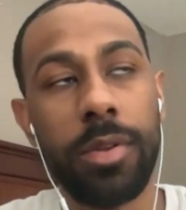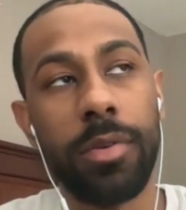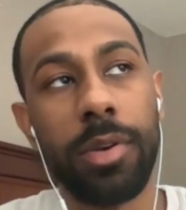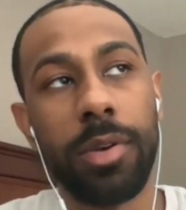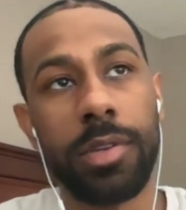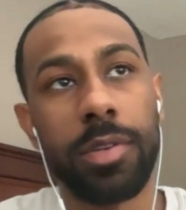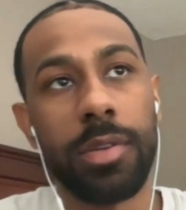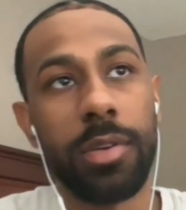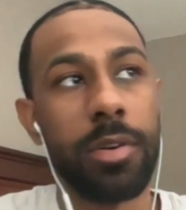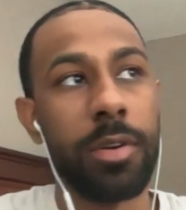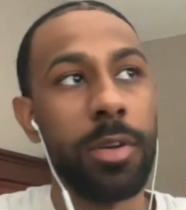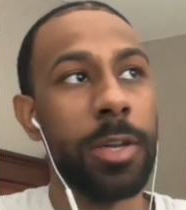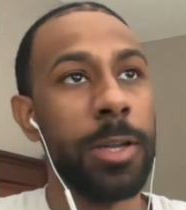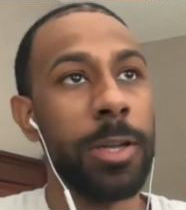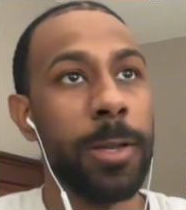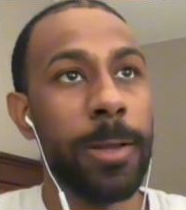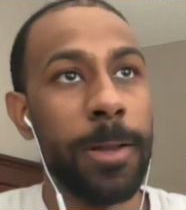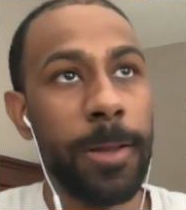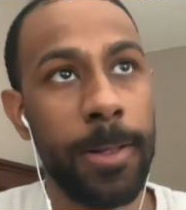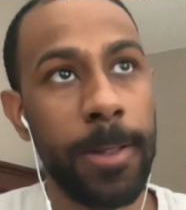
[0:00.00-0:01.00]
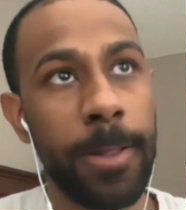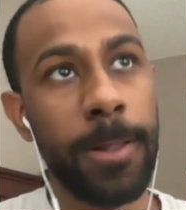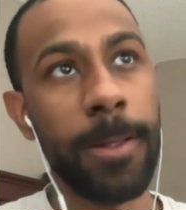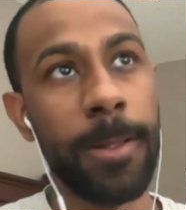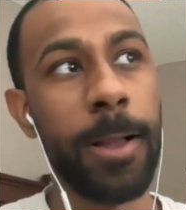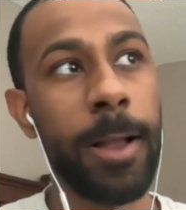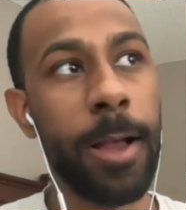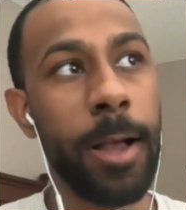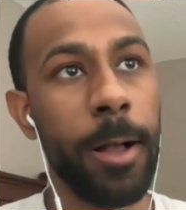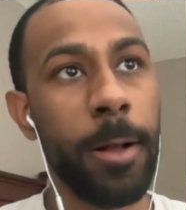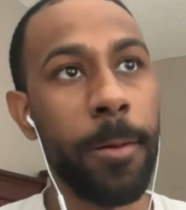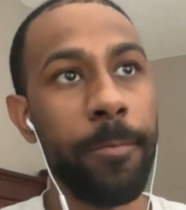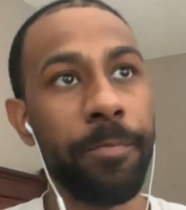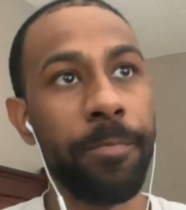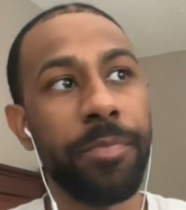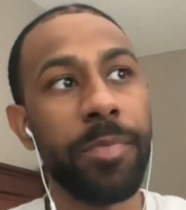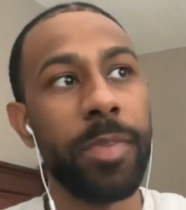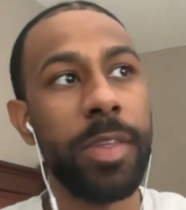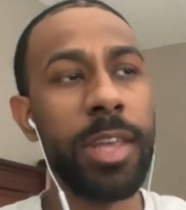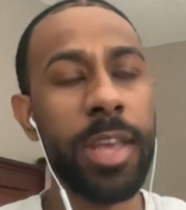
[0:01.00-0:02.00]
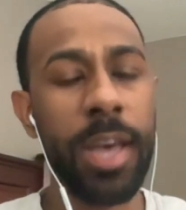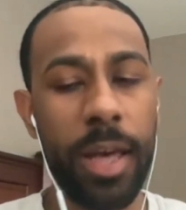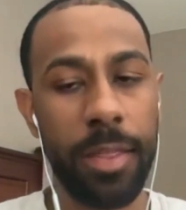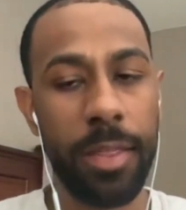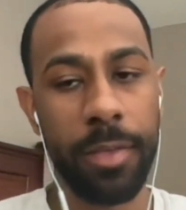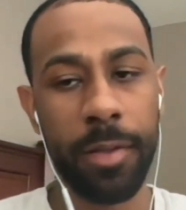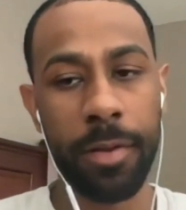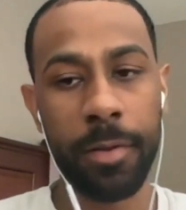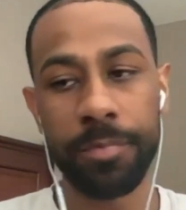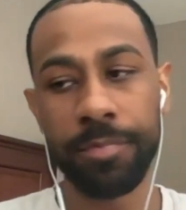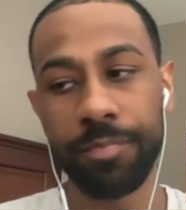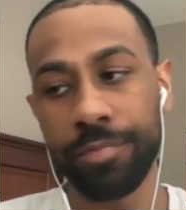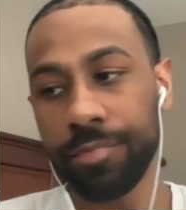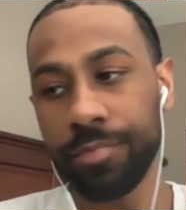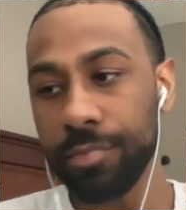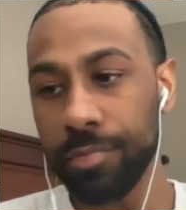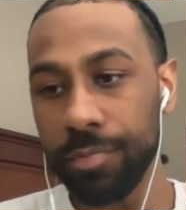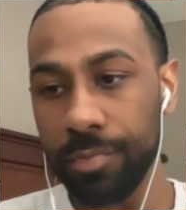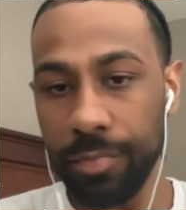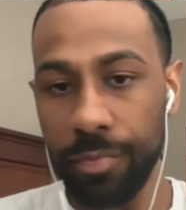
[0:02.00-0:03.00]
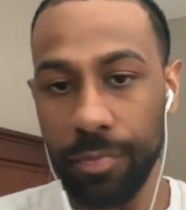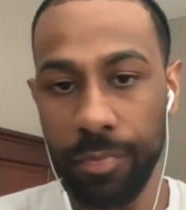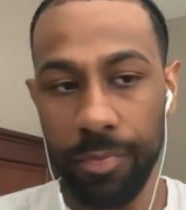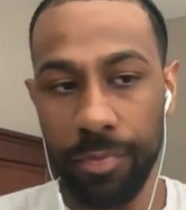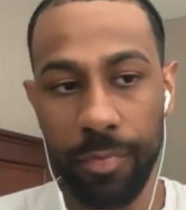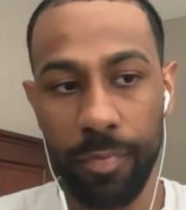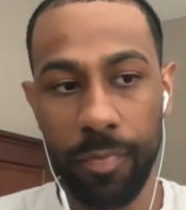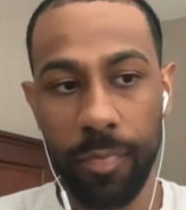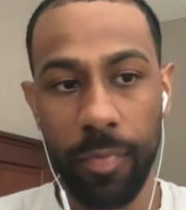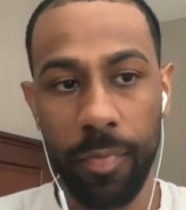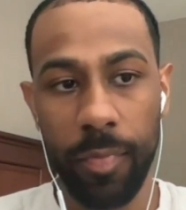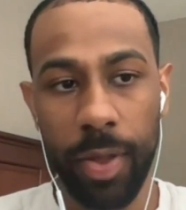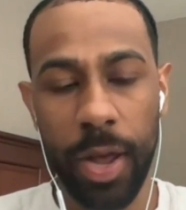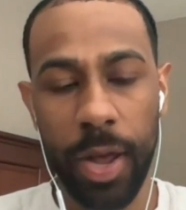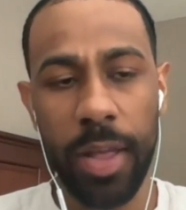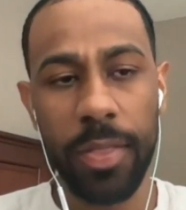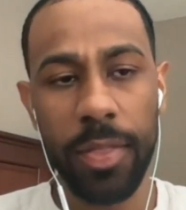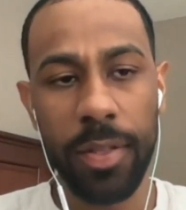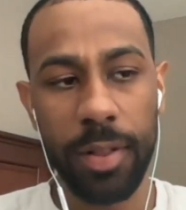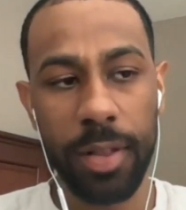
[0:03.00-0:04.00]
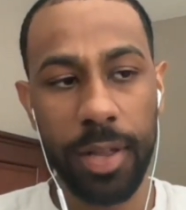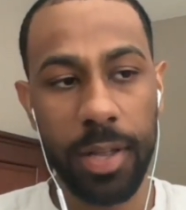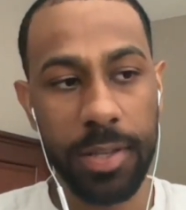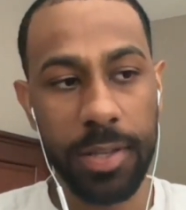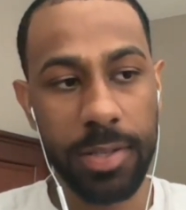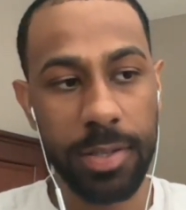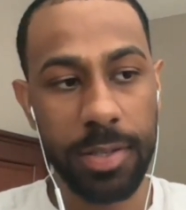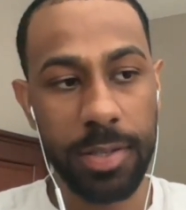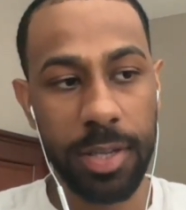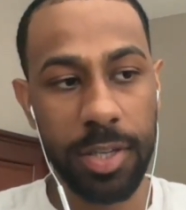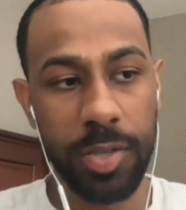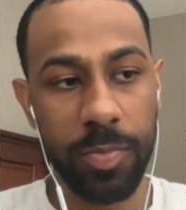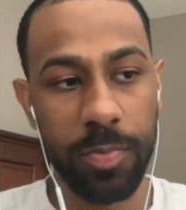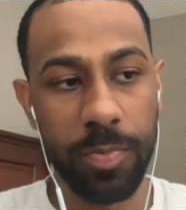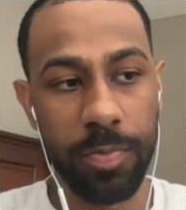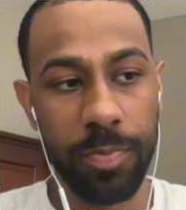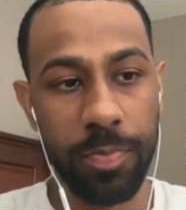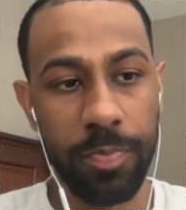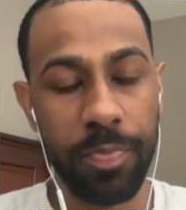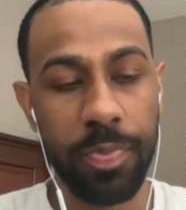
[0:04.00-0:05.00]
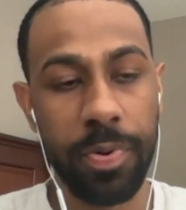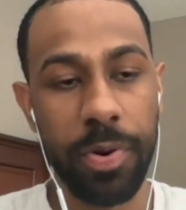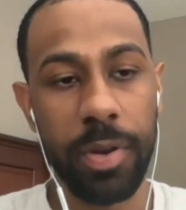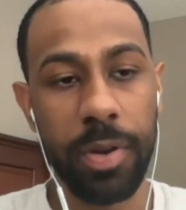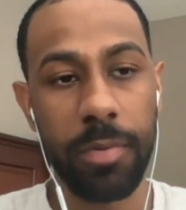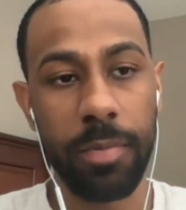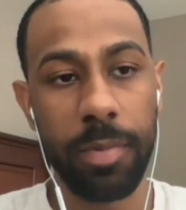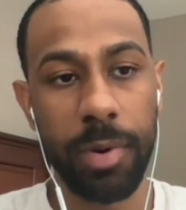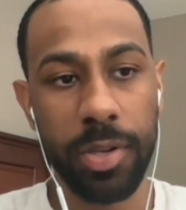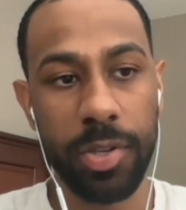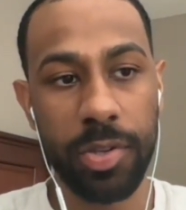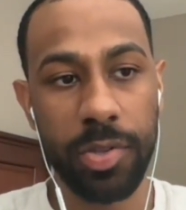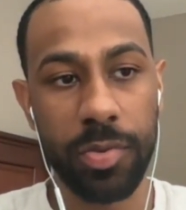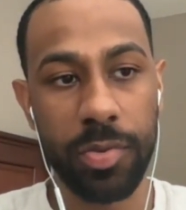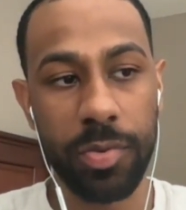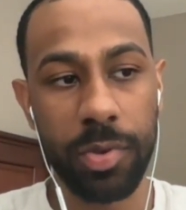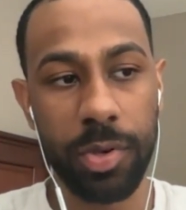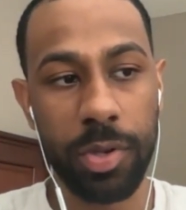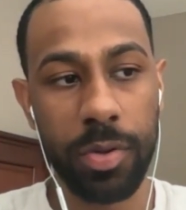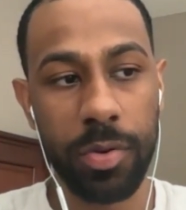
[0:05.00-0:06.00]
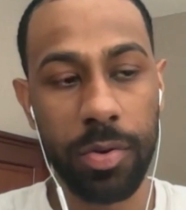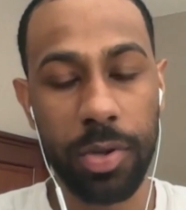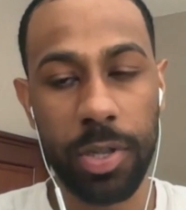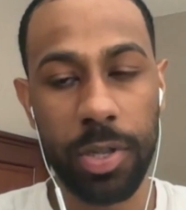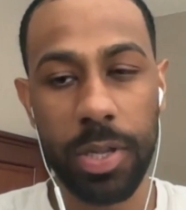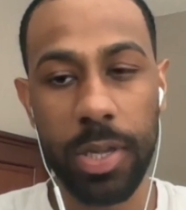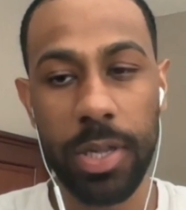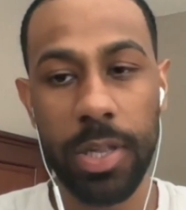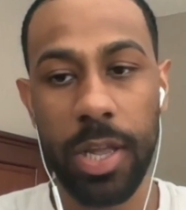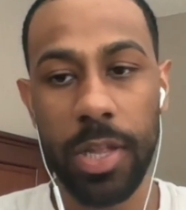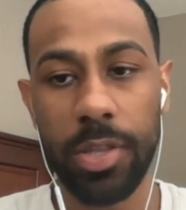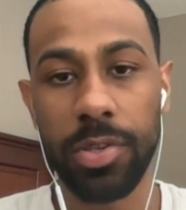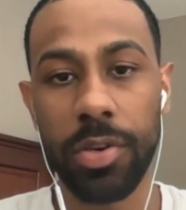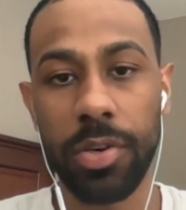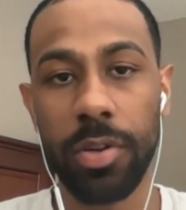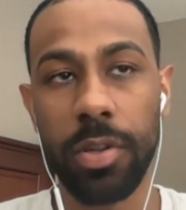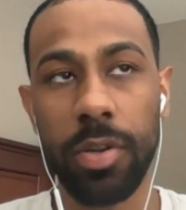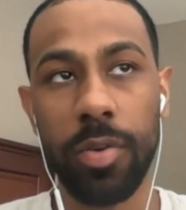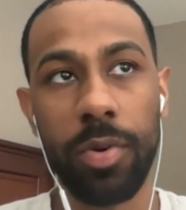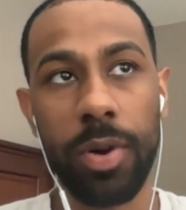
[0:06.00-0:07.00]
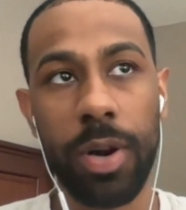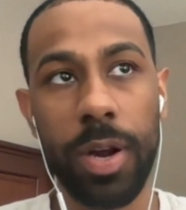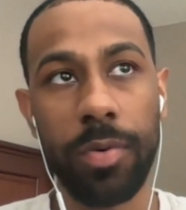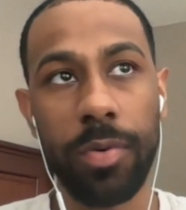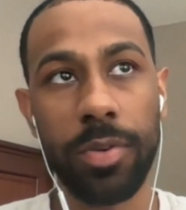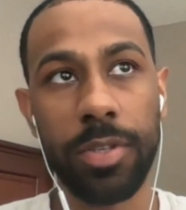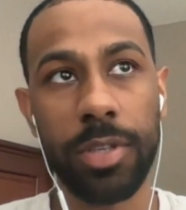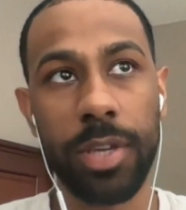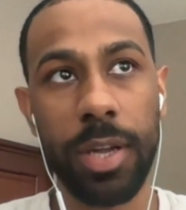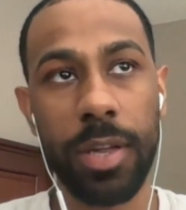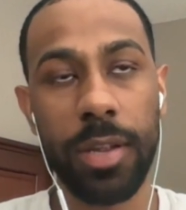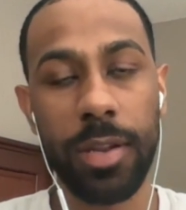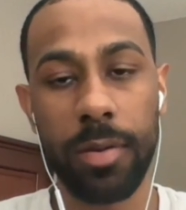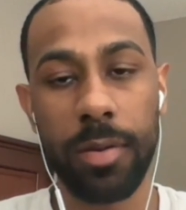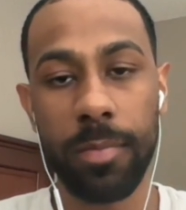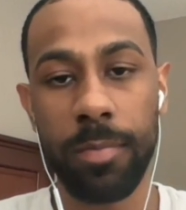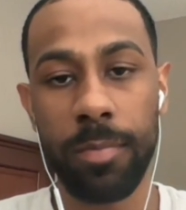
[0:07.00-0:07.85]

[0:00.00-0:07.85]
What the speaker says: doing. So yeah, I think that's pretty much internally where I was at